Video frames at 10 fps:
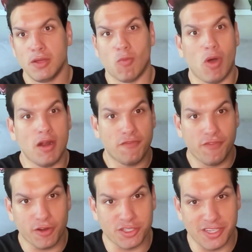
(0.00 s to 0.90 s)
1
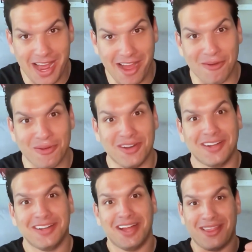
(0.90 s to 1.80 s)
first down
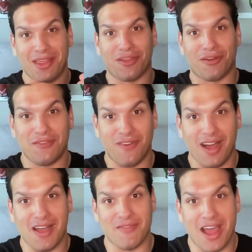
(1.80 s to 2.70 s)
at the
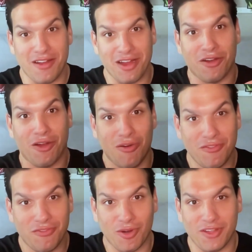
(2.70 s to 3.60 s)
35, now you're at your
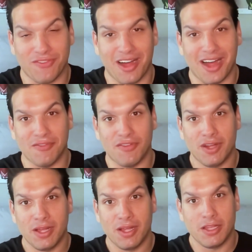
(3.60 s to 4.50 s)
own 45.
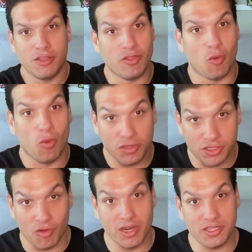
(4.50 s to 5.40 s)
The world's
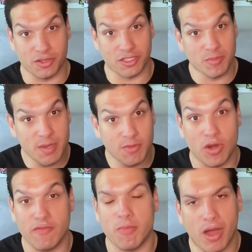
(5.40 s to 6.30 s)
your oyster. Some teams
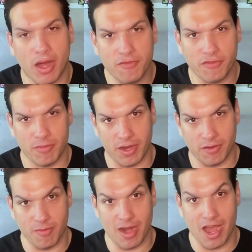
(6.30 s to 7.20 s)
won't even punt from
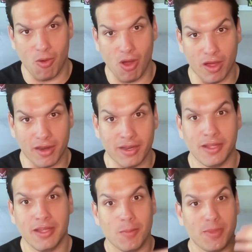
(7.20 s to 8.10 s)
there from now on
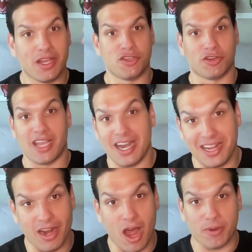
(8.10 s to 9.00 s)
because you're
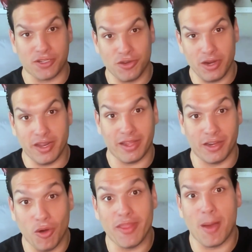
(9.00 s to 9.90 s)
getting an opportunity to then
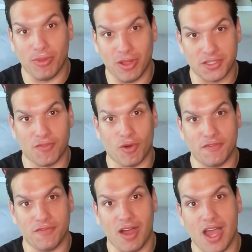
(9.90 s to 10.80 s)
go to that plus
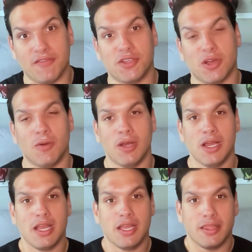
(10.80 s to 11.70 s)
45. So
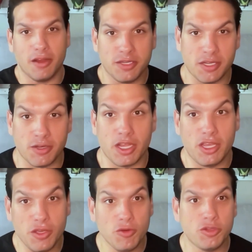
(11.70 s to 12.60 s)
there is a
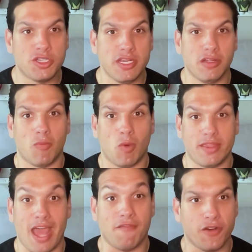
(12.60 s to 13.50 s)
huge deal on
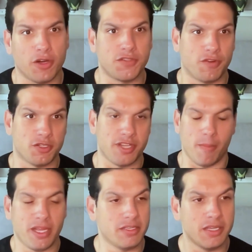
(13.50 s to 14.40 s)
what that first
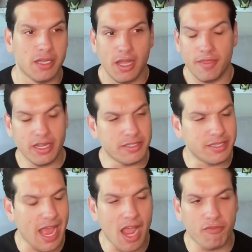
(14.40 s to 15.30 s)
down, because I think it's
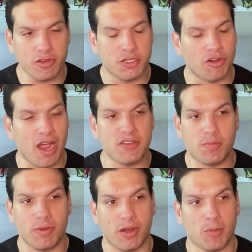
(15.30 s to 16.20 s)
the average
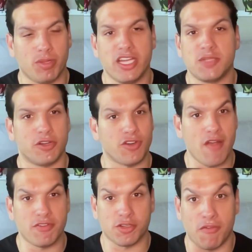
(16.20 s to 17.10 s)
drives or plays per
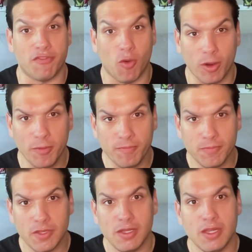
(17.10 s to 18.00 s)
drive is around 4.
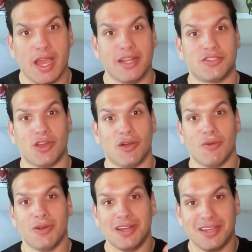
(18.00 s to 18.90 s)
And
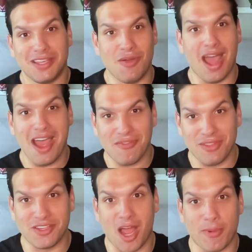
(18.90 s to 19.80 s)
so you have
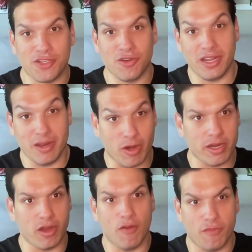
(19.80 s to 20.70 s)
this opportunity
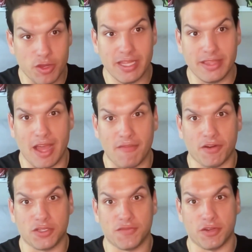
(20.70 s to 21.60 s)
where if you can get that
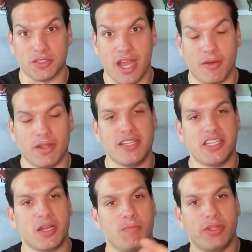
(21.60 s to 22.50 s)
first down,
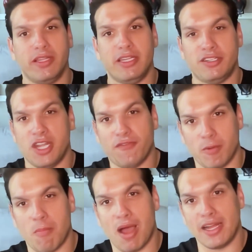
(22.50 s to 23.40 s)
it's a completely
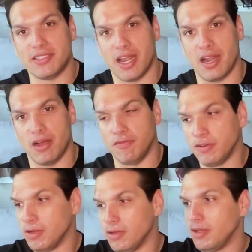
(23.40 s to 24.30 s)
different mindset of
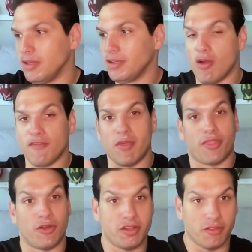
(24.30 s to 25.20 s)
going from the
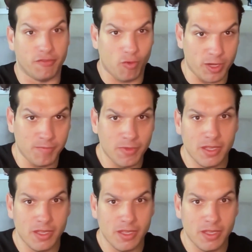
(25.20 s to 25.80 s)
30 to the 40.